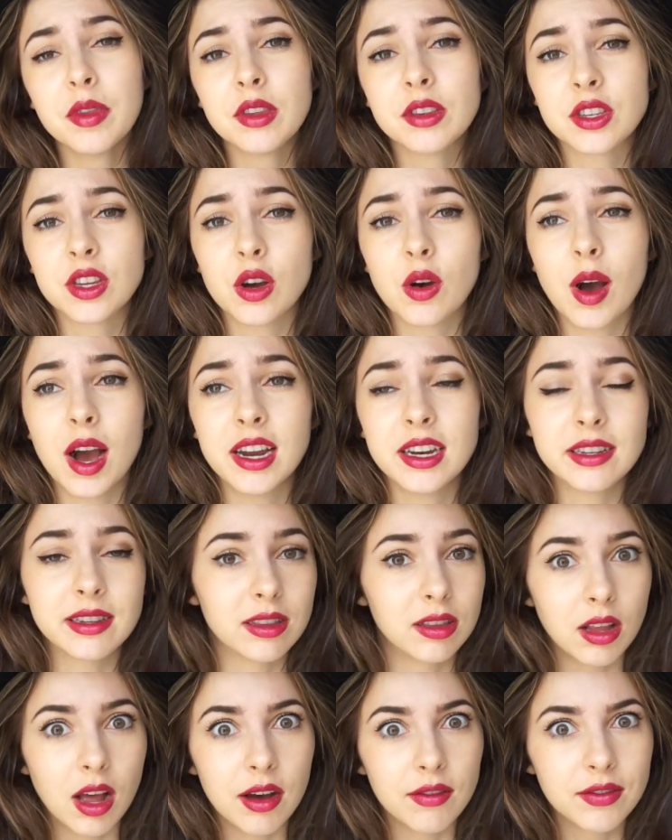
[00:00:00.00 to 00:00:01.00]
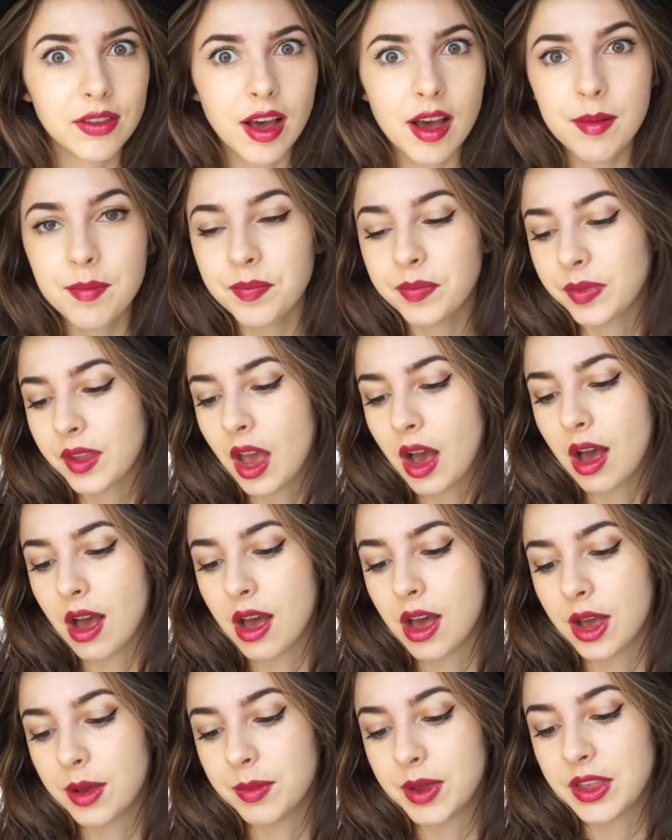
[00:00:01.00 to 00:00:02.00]
So I just love them.
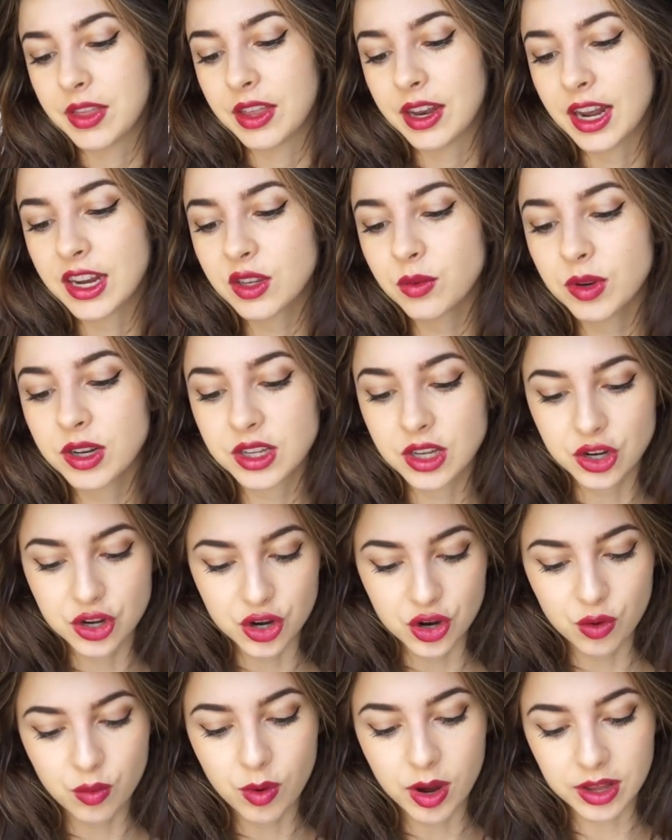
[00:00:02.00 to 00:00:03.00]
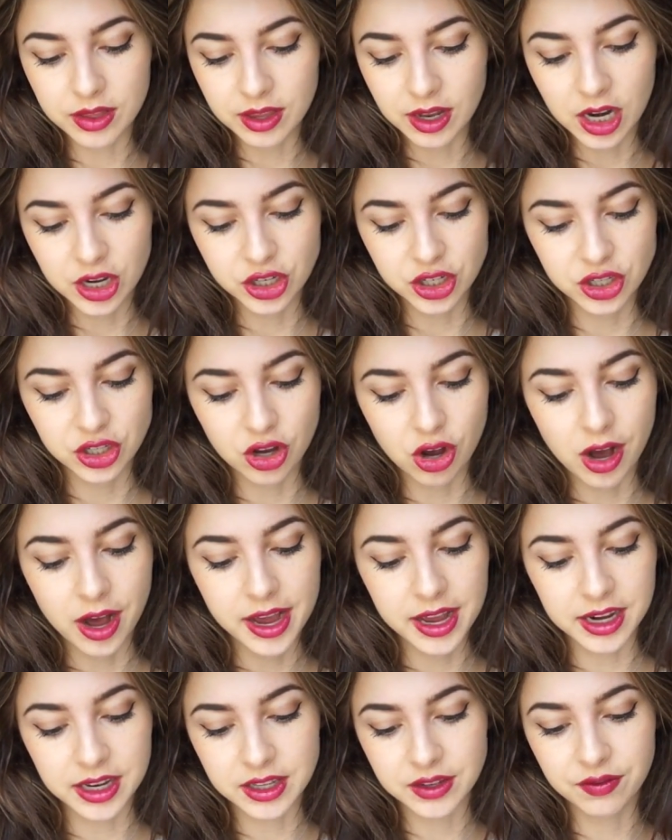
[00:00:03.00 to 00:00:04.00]
And the next one is a new one that I just
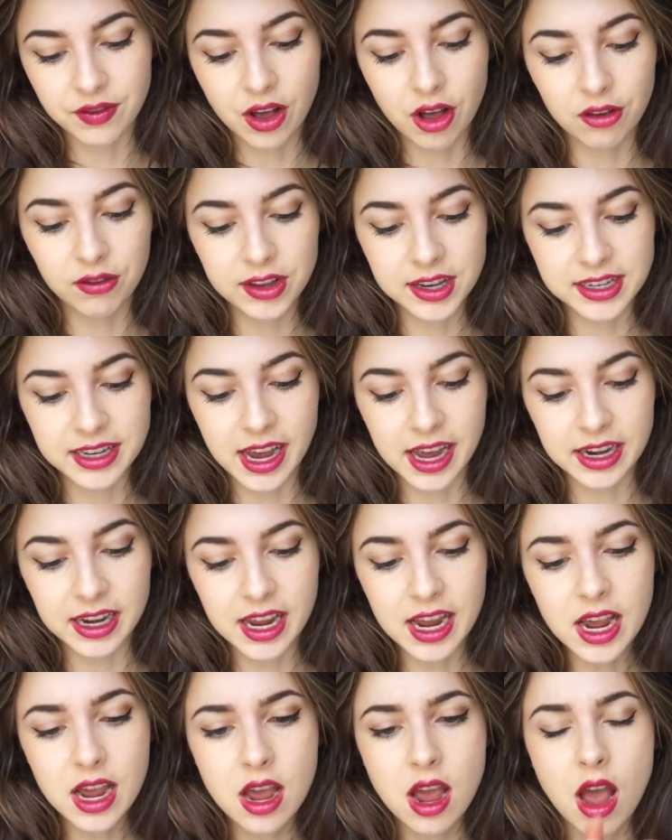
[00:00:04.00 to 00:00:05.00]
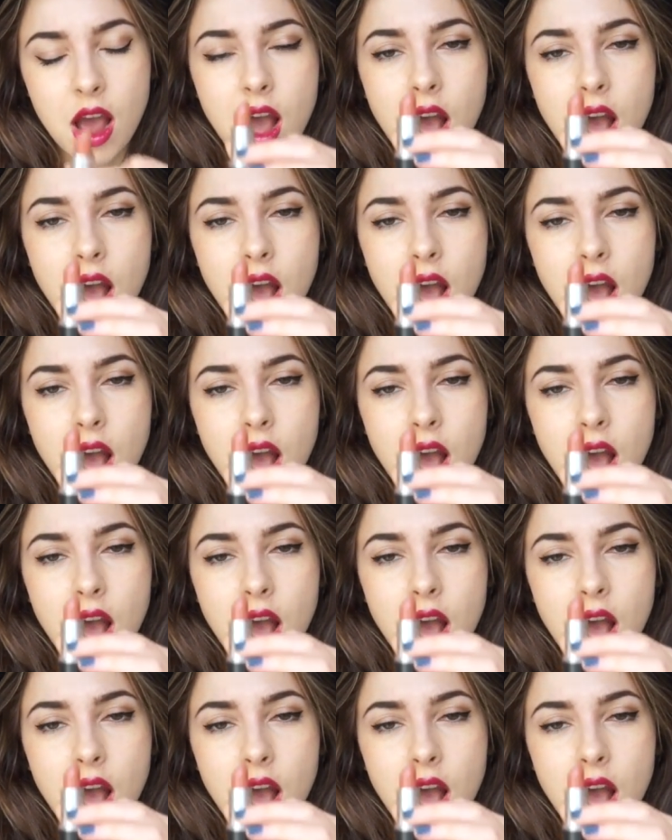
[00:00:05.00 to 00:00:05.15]
got, and it's Velvet Teddy.